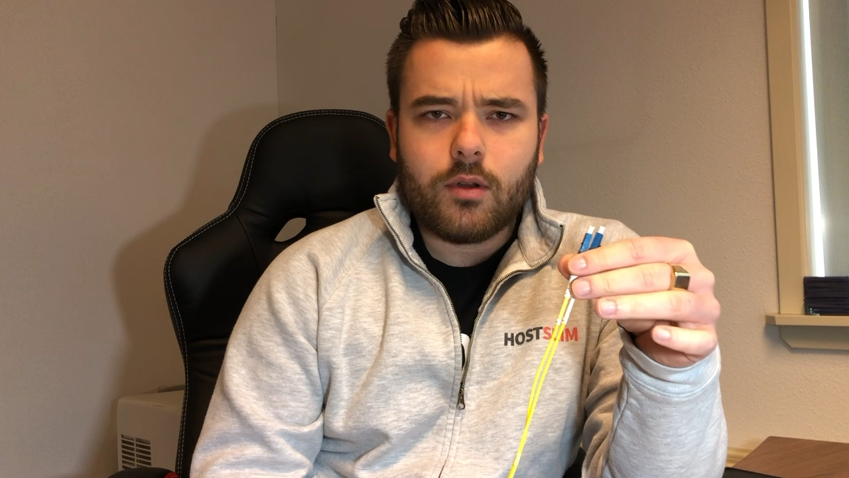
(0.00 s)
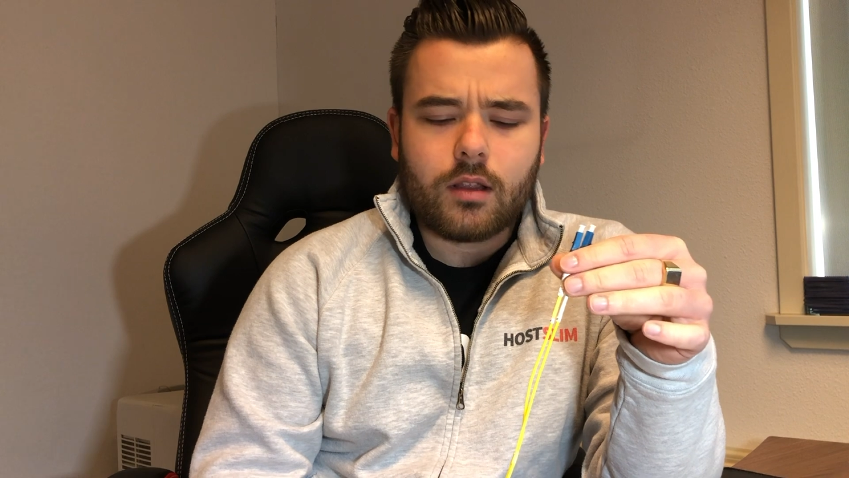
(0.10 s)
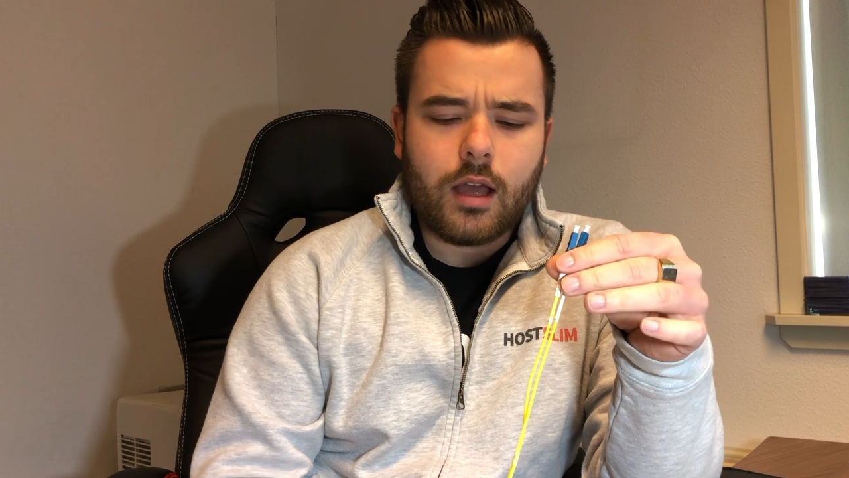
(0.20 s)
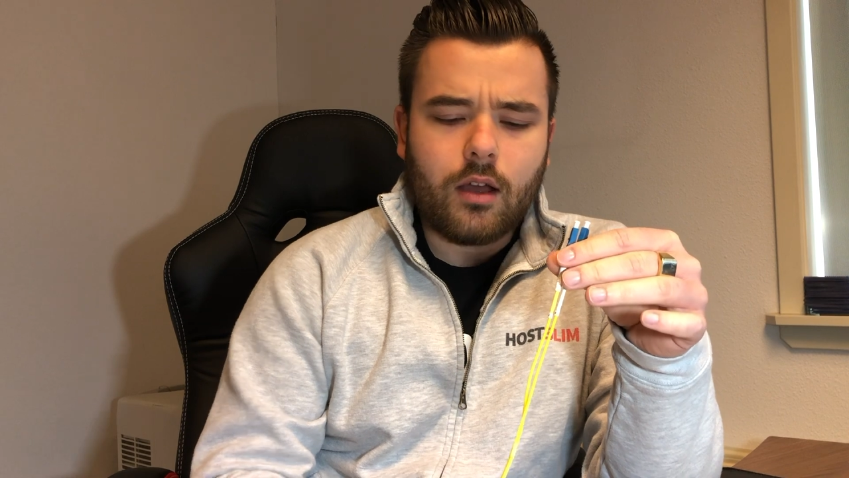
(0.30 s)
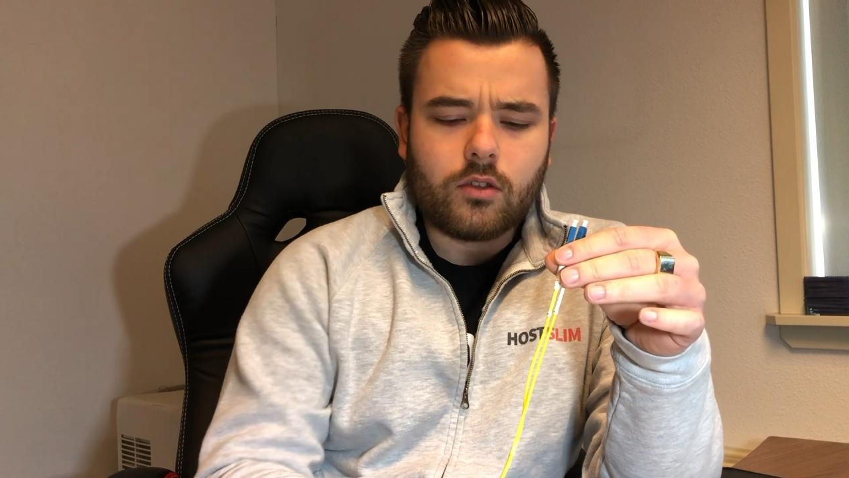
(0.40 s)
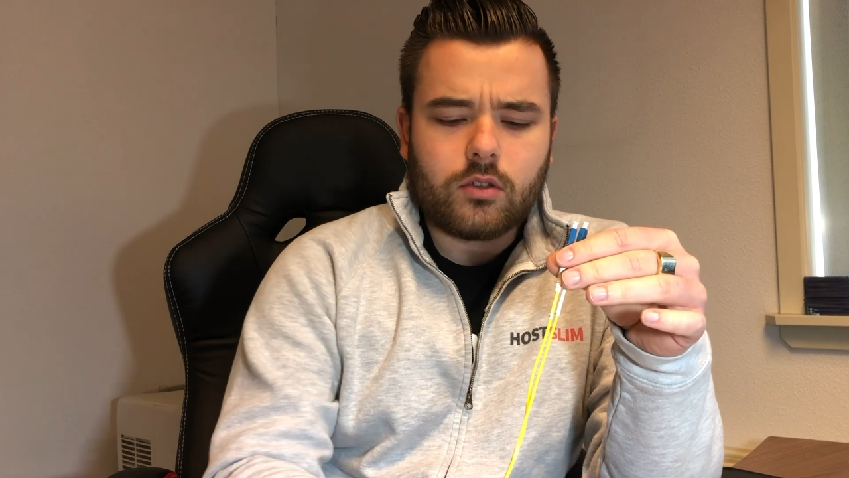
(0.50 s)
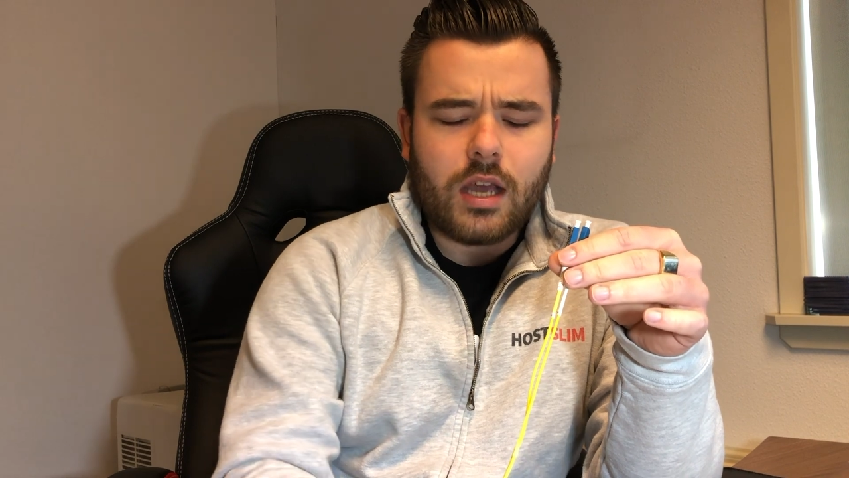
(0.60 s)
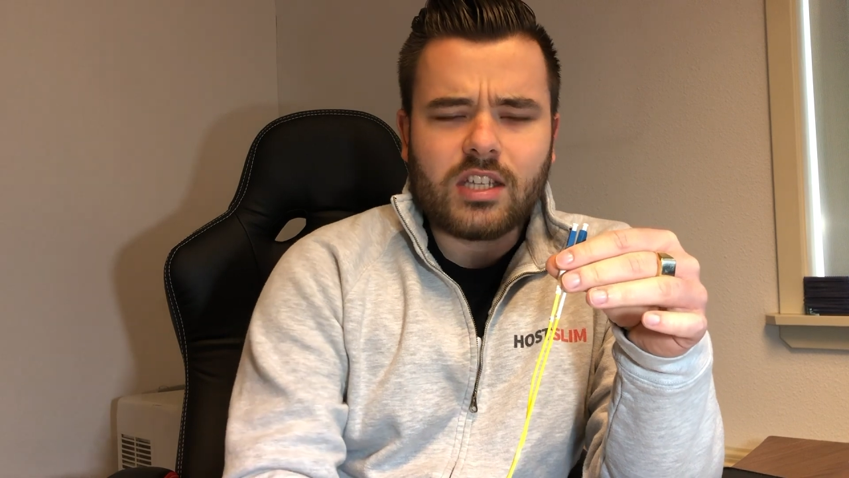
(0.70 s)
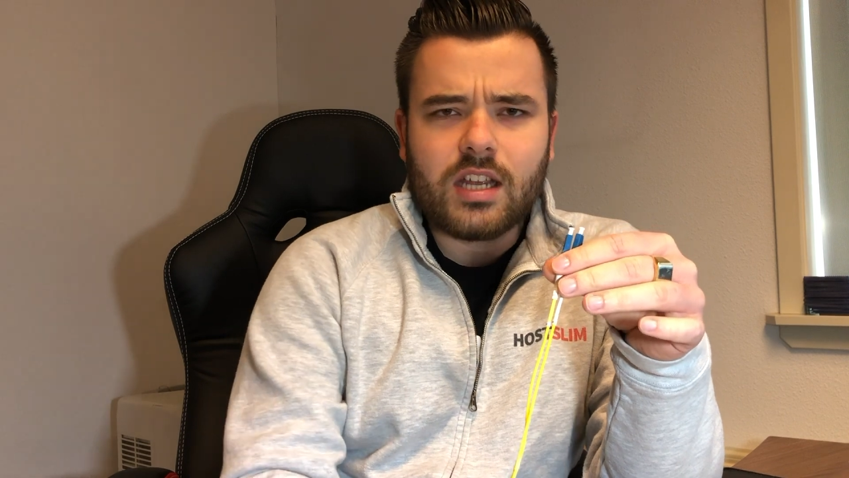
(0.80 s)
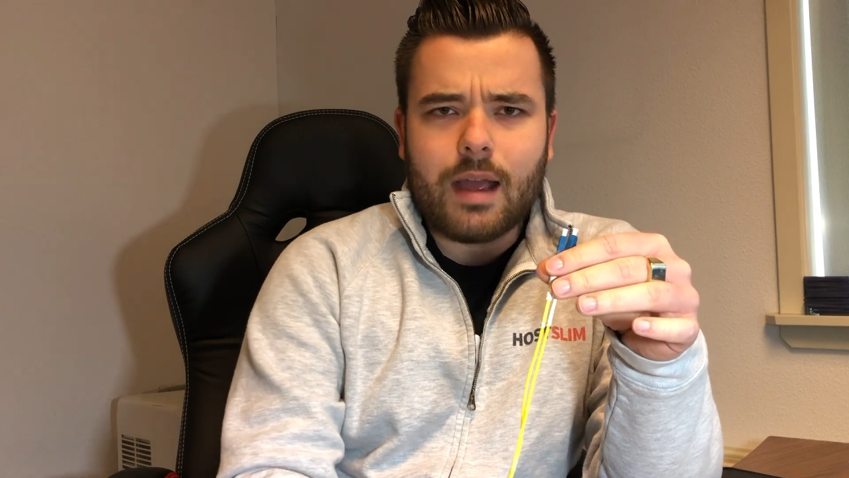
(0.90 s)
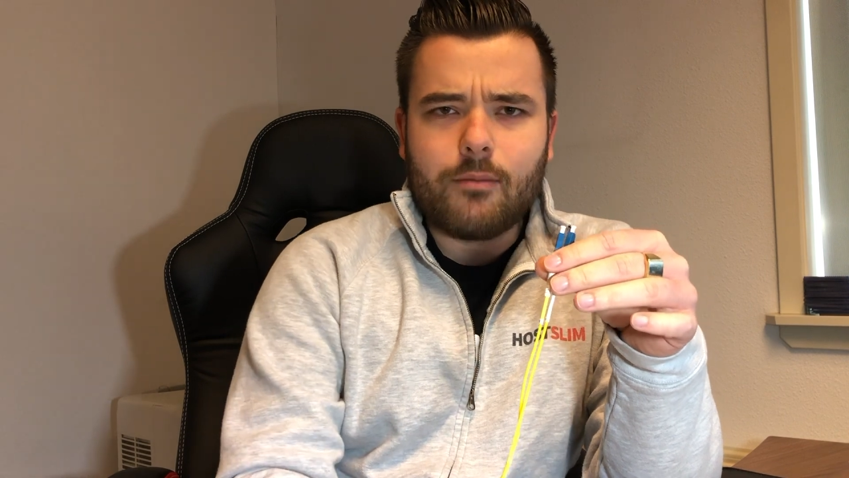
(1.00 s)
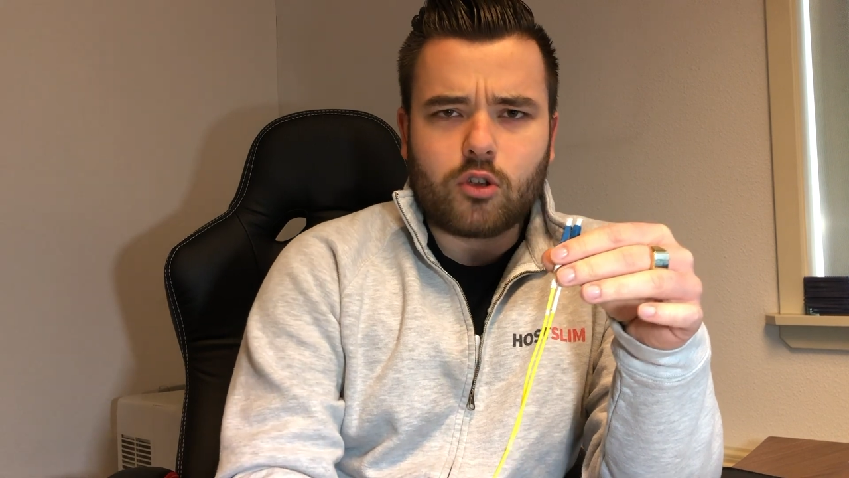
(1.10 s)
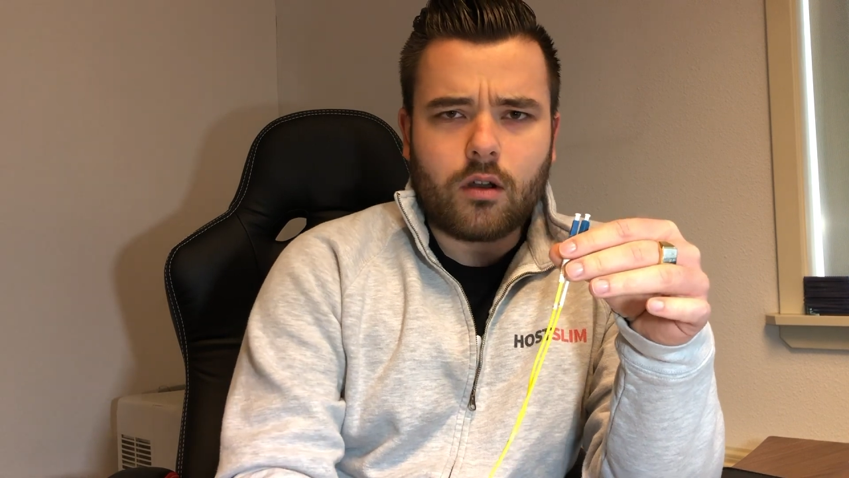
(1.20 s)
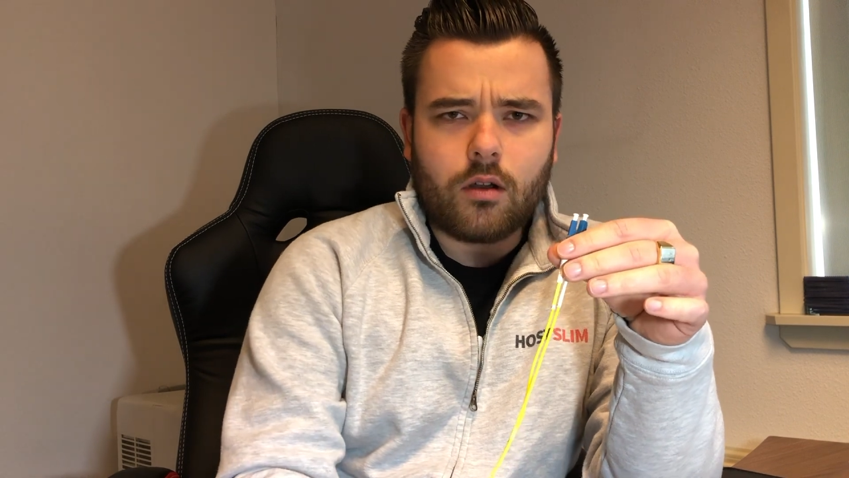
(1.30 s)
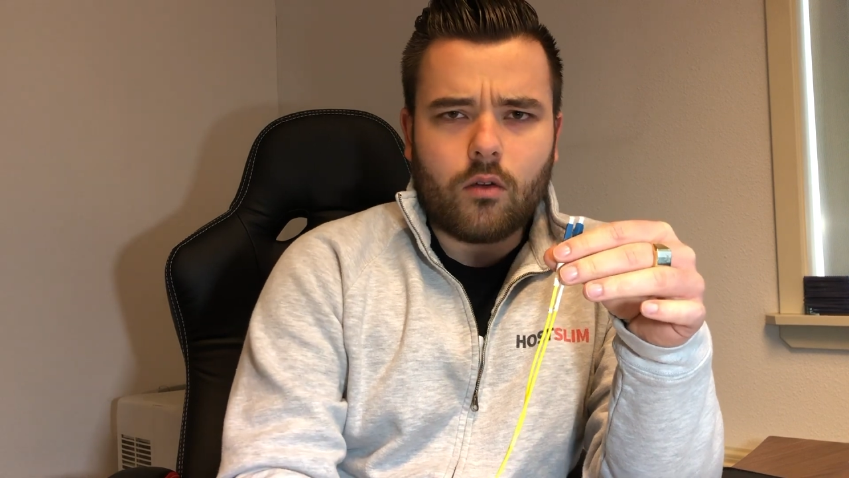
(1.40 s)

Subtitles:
but the SC cables are